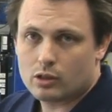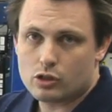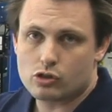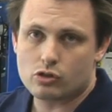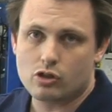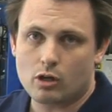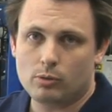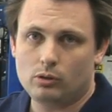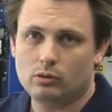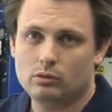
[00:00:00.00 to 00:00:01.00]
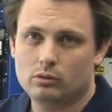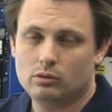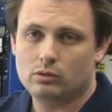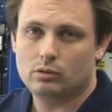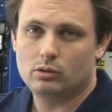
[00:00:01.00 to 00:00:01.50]
you should
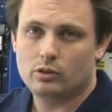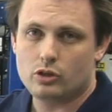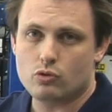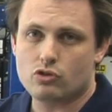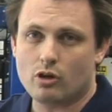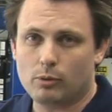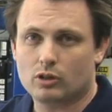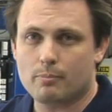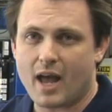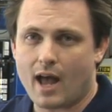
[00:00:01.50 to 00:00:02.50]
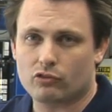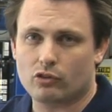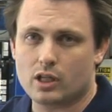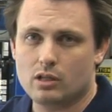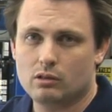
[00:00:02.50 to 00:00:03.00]
use double
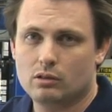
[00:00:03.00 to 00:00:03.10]
capacity